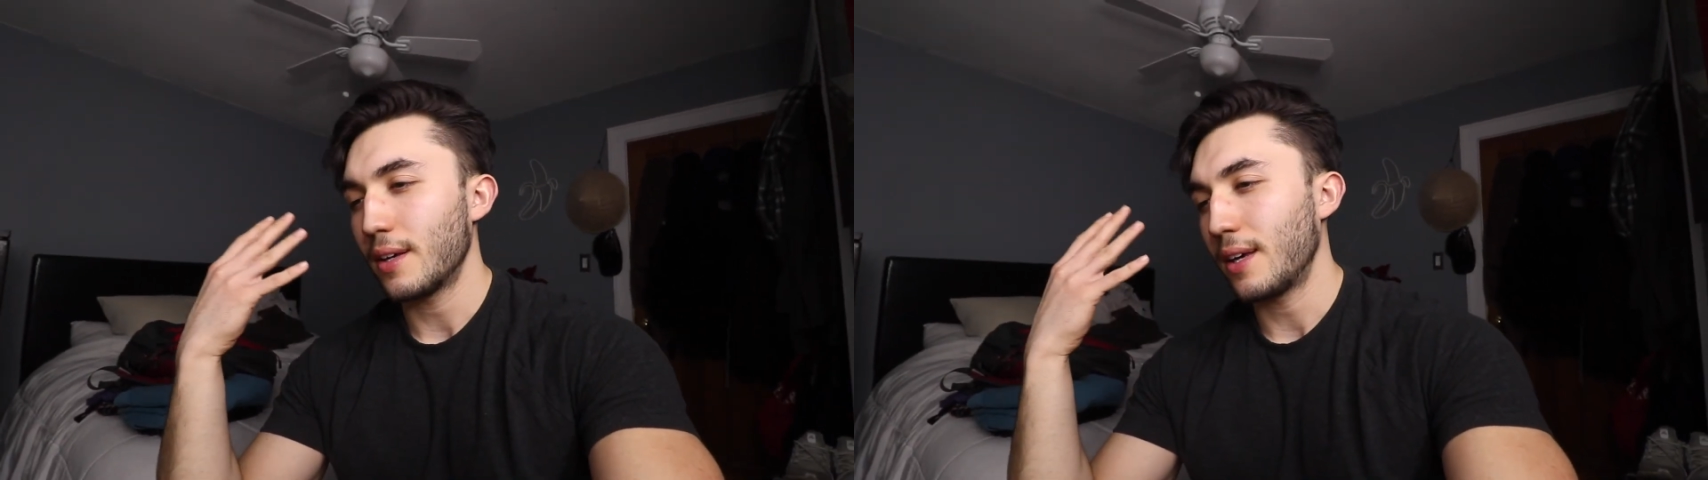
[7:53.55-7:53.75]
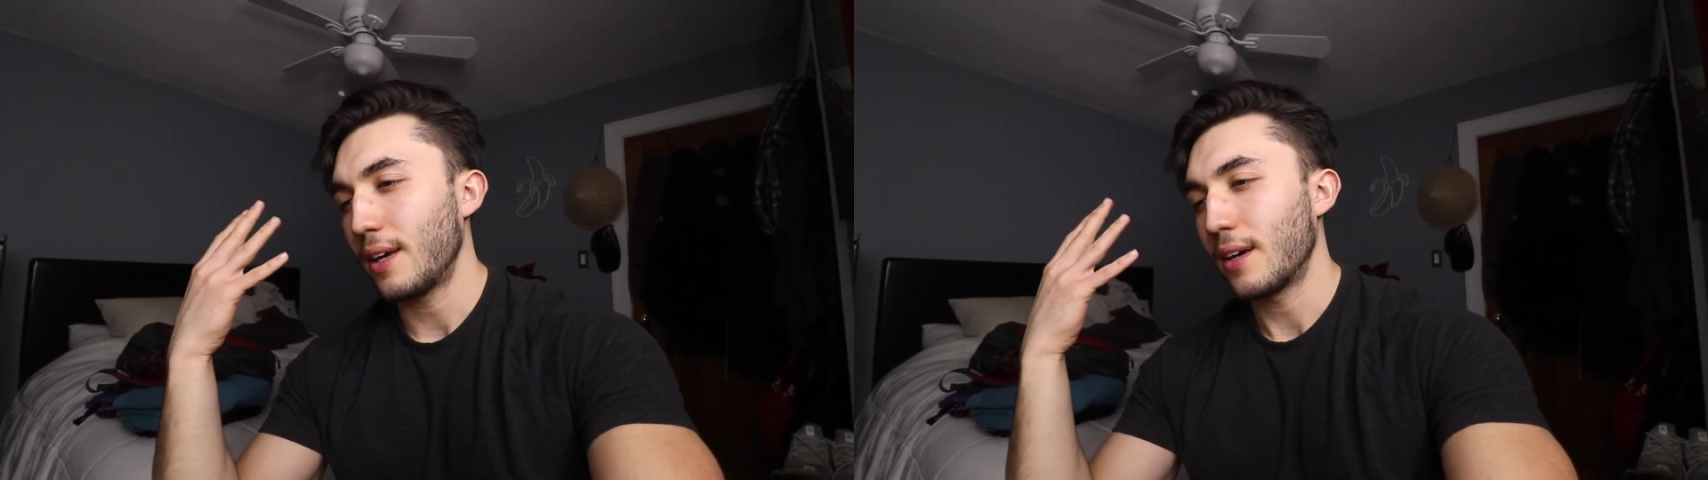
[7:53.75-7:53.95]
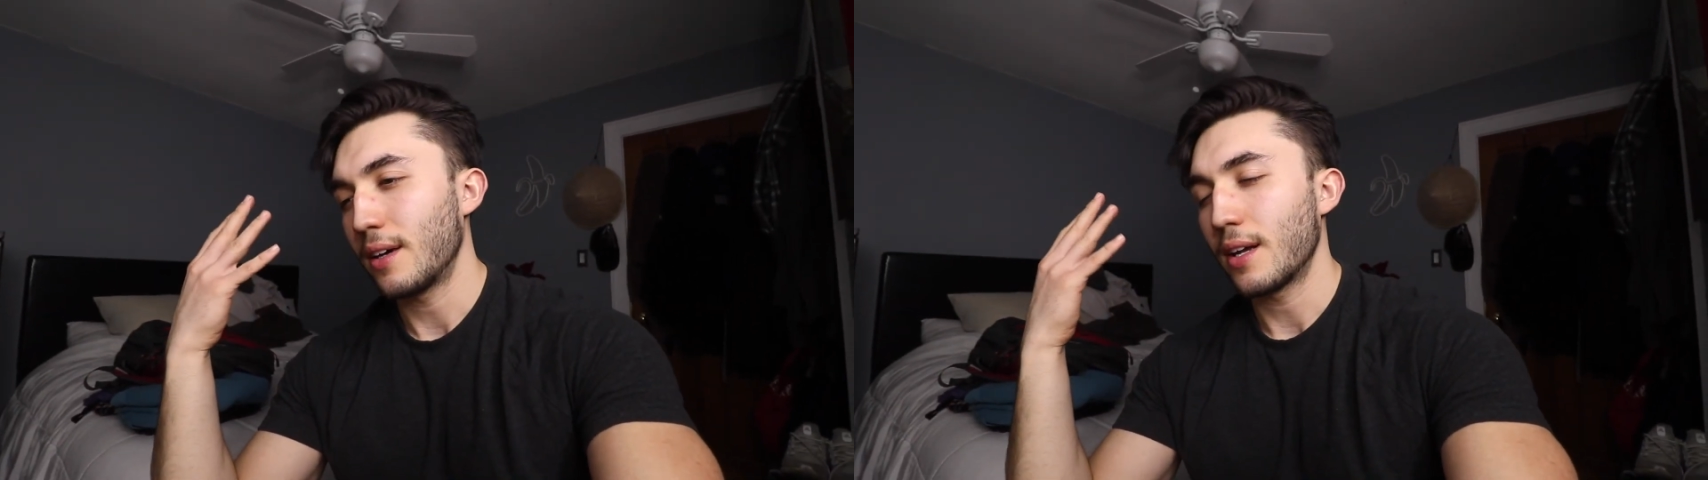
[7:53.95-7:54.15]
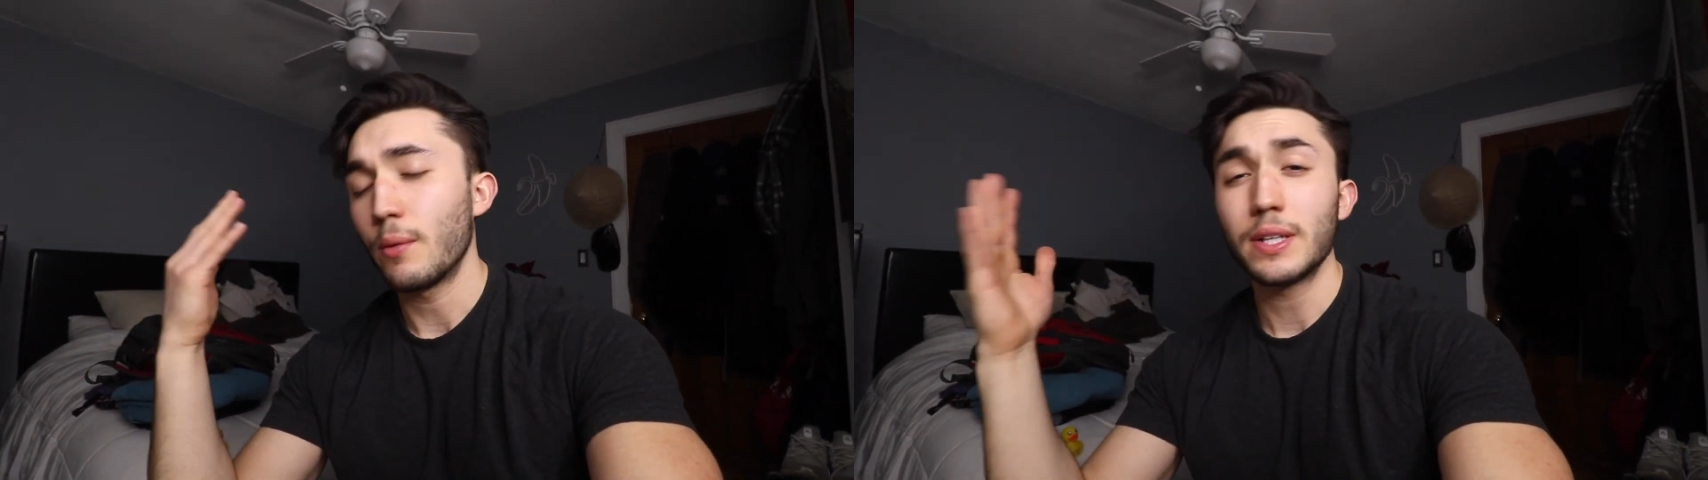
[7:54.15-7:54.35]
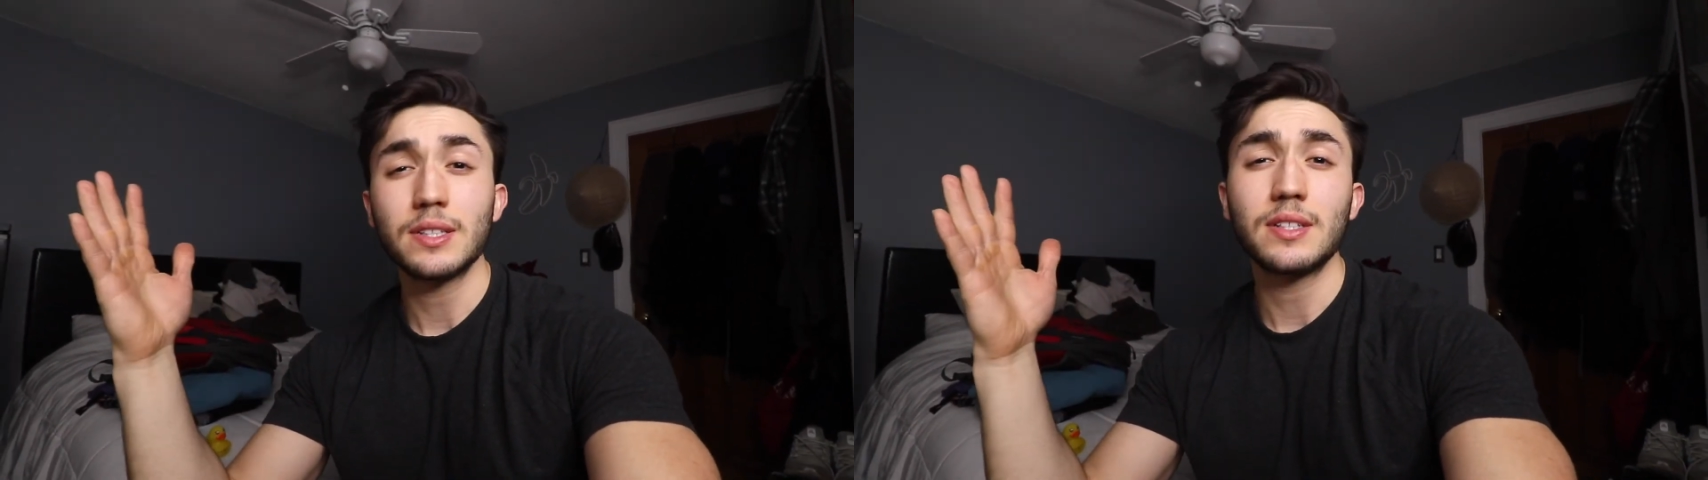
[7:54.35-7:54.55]
And I
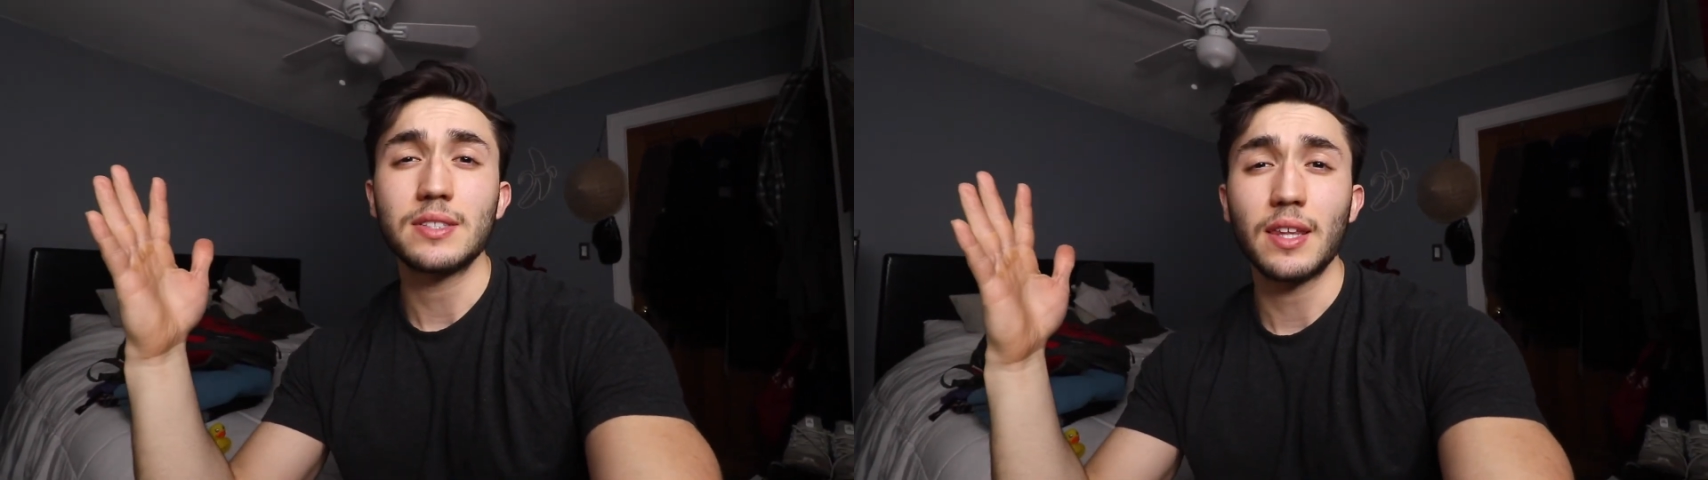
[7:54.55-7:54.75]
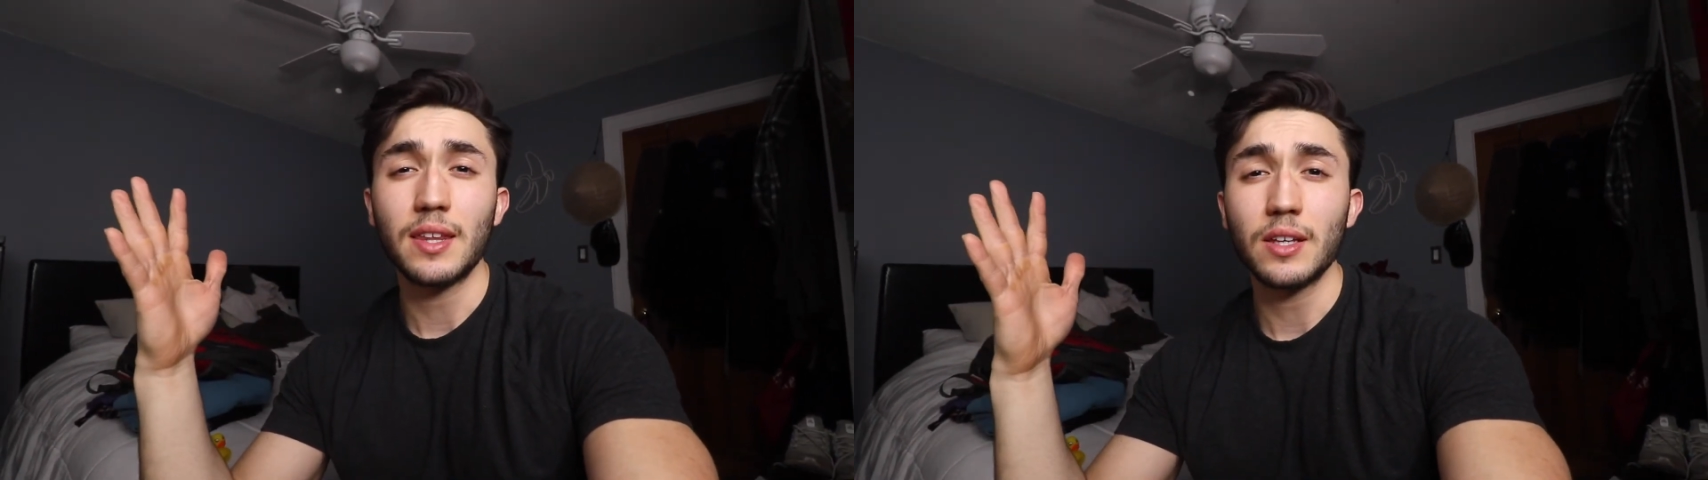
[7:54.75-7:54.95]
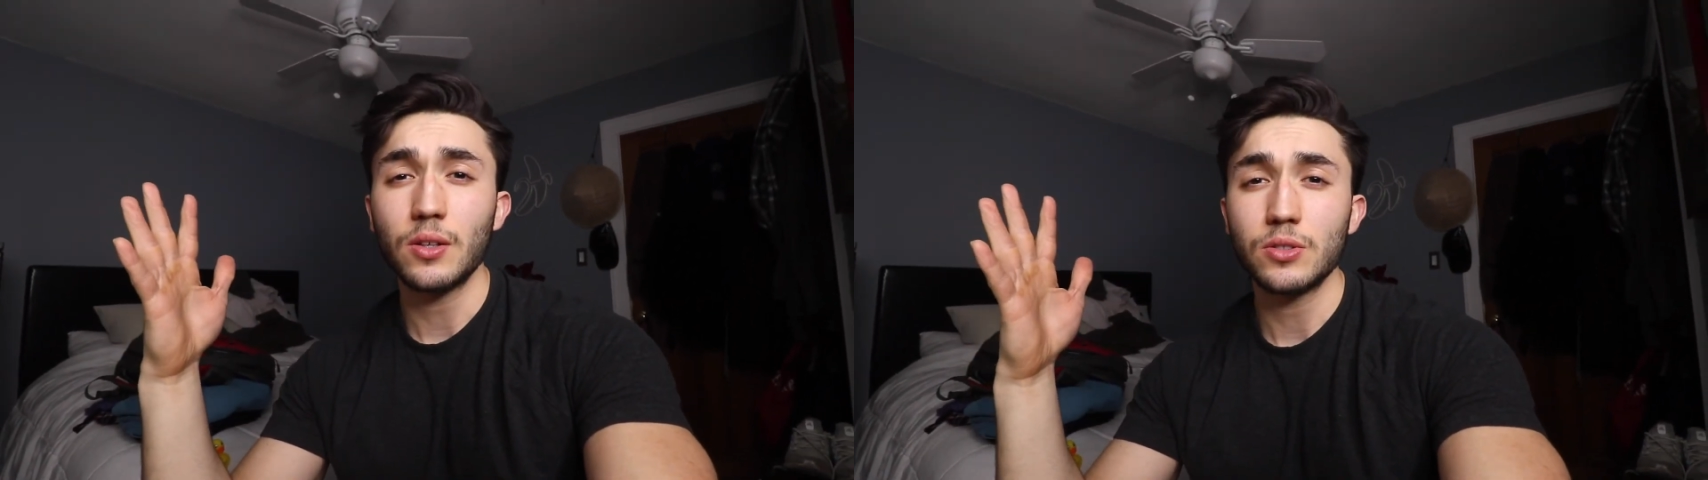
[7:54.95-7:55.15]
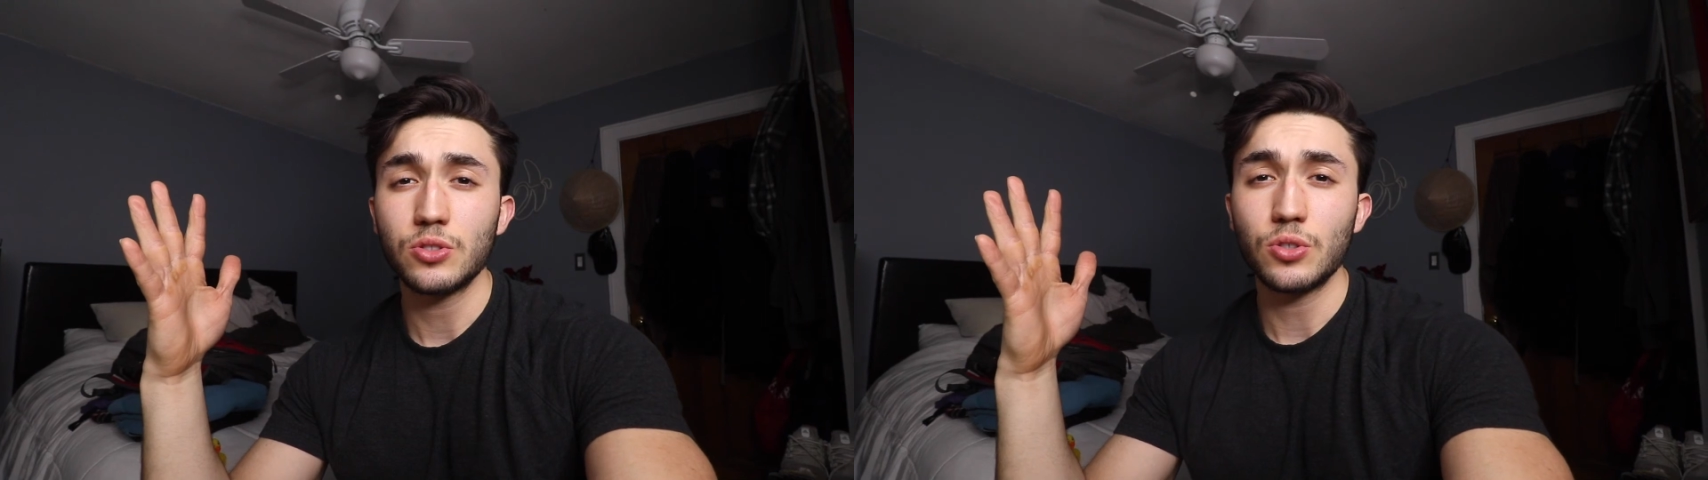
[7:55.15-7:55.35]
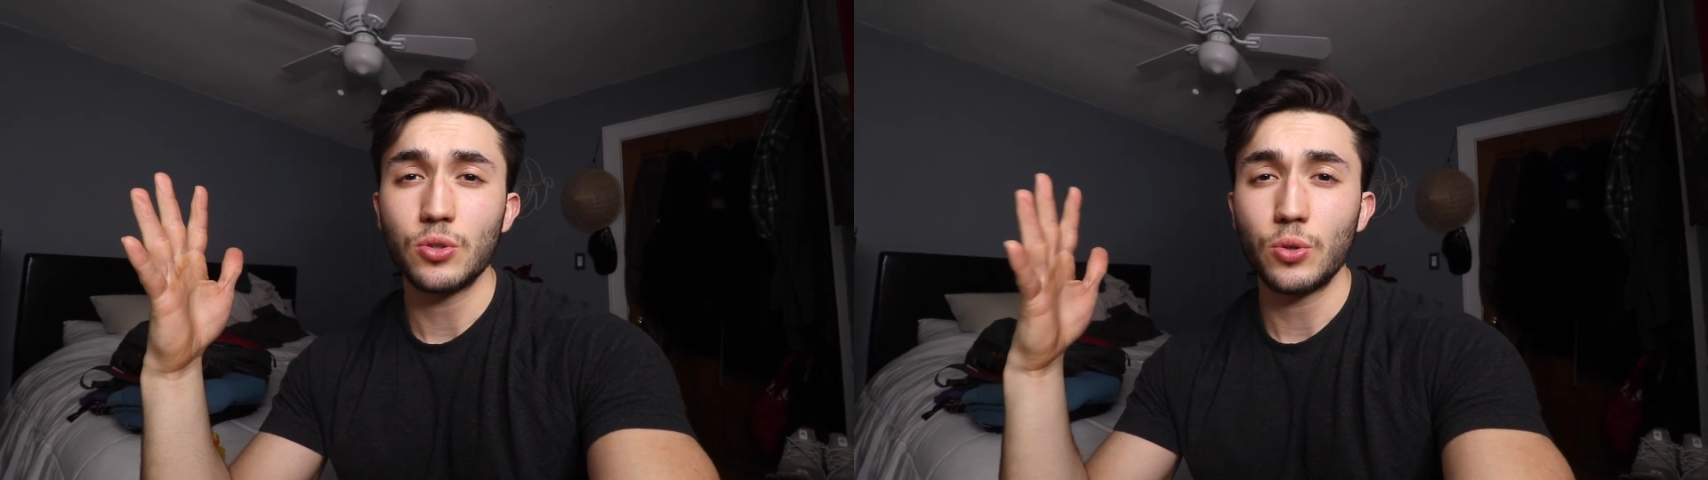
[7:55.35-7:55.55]
wanted to say thank you
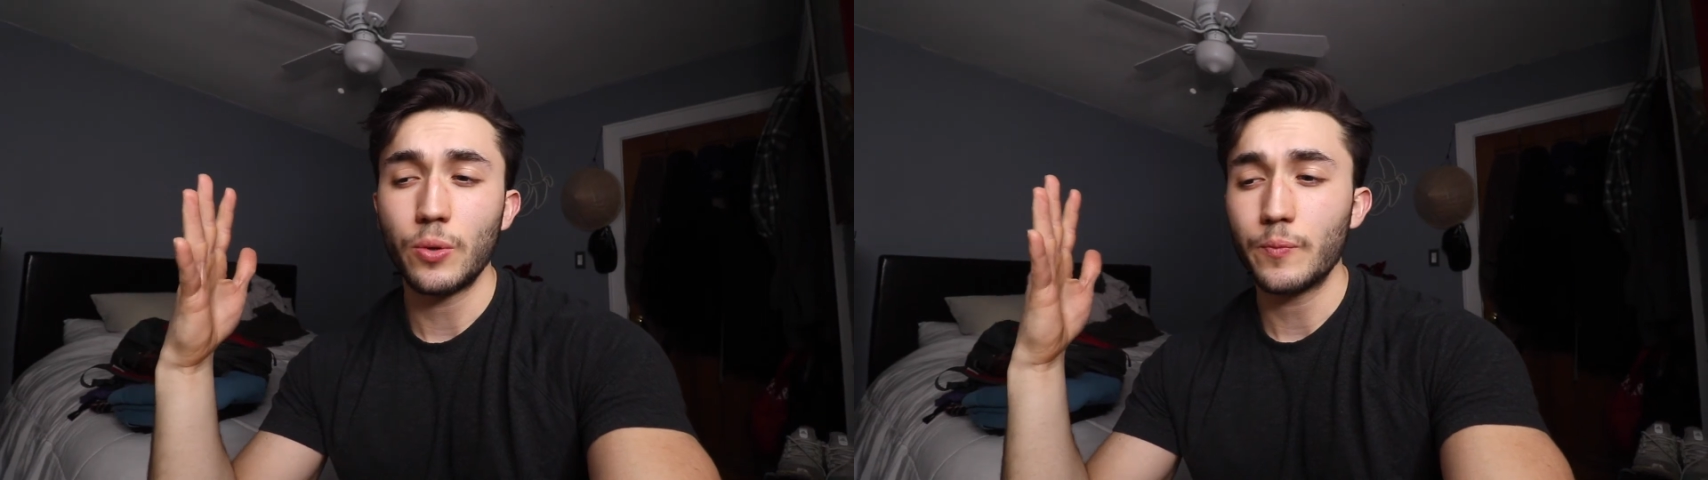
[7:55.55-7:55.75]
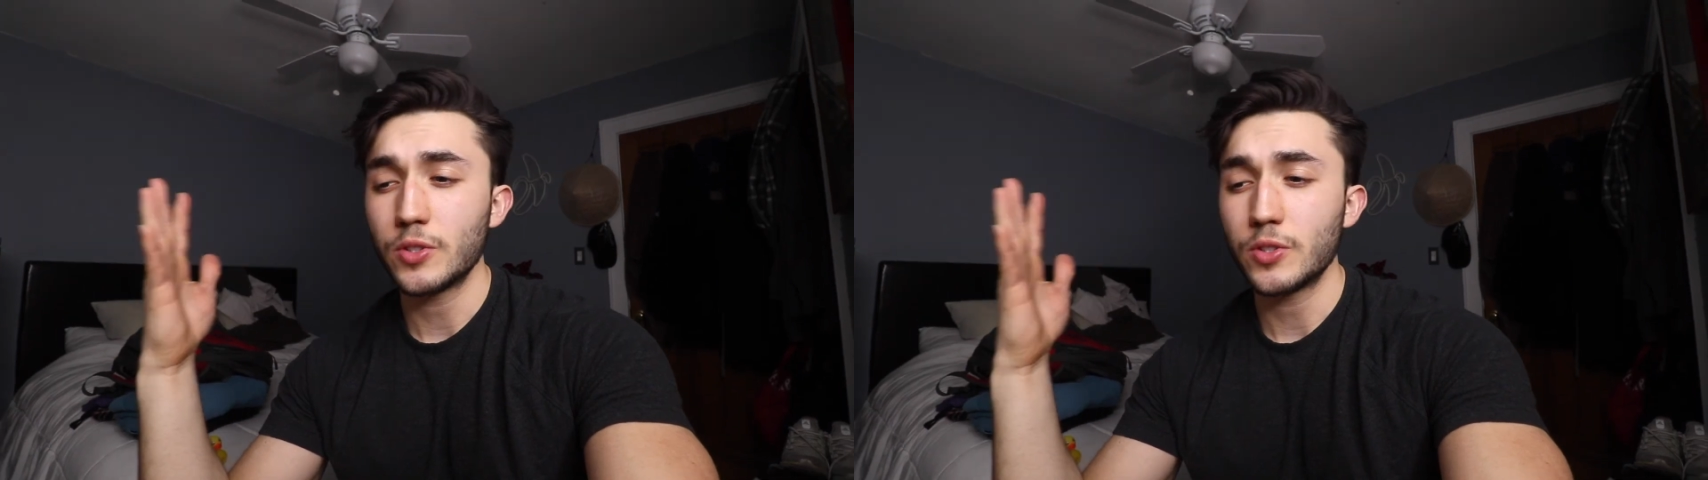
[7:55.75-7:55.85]
to